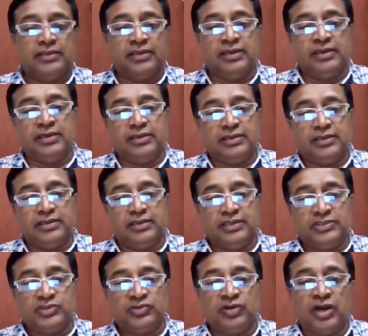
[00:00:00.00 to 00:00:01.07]
The
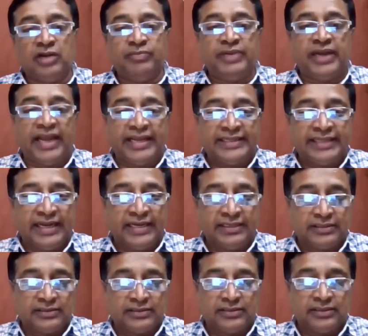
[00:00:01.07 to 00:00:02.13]
it should not be like
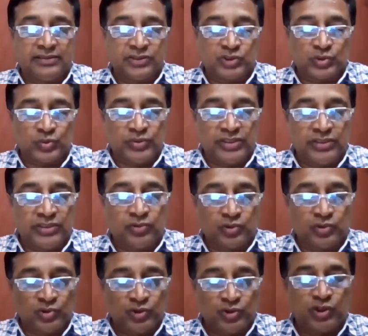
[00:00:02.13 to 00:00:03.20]
that if the student,
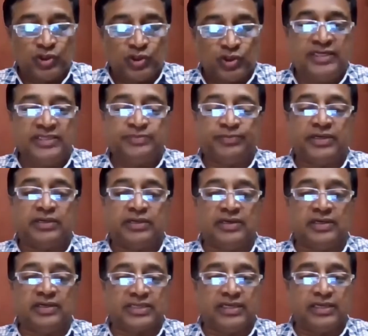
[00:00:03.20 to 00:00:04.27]
those who join this
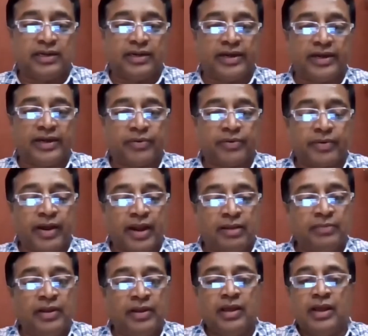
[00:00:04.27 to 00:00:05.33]
particular skill training
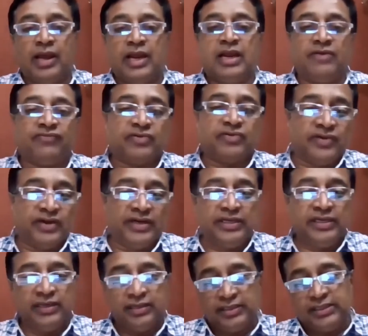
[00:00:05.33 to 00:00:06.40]
program, and after 1
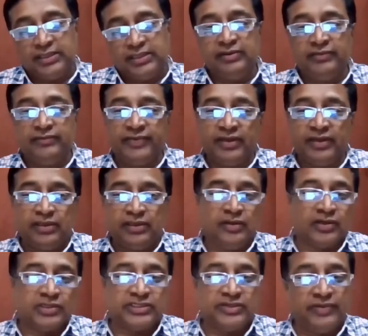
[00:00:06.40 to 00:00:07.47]
year,
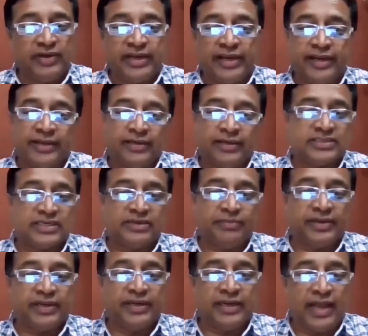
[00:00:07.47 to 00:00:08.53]
he or she will get the
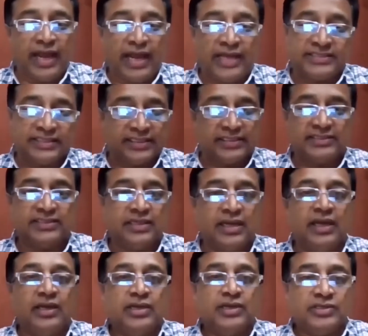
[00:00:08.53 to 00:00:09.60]
certificate as it is.
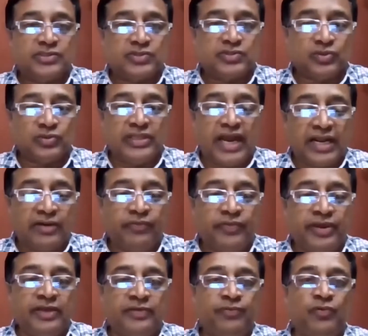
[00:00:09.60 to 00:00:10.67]
So
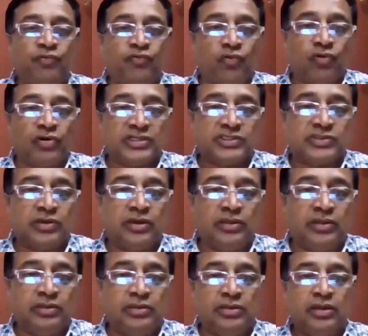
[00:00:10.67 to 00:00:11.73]
that way, if you focus
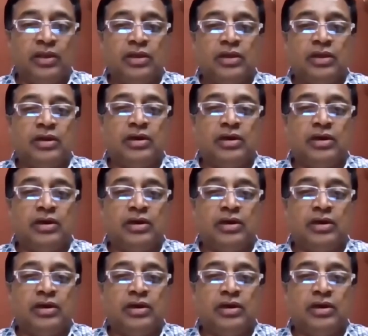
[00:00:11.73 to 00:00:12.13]
on